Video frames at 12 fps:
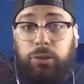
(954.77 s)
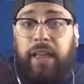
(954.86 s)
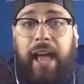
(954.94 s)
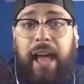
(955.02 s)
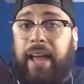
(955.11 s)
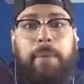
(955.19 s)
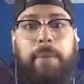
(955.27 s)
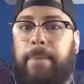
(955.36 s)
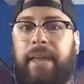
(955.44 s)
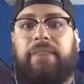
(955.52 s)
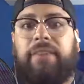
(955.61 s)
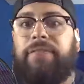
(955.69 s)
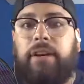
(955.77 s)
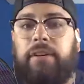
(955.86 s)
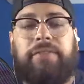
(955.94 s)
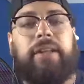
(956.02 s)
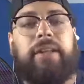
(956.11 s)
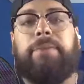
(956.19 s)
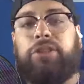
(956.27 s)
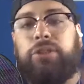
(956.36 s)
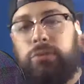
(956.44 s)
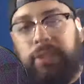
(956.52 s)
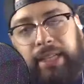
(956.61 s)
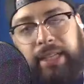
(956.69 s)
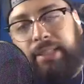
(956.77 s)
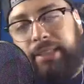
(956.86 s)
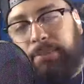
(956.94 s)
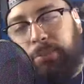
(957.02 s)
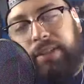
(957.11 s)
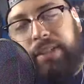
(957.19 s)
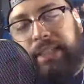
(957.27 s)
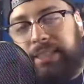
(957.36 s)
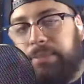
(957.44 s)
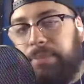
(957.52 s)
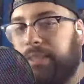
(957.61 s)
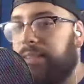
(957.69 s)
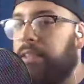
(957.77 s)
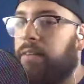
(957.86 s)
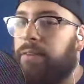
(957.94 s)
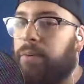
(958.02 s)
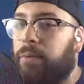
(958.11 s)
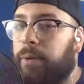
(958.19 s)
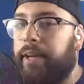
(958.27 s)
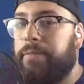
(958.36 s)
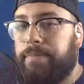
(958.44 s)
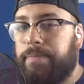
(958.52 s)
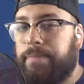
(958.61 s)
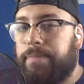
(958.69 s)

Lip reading: that, make fun of it. But this movie needs to be self-aware,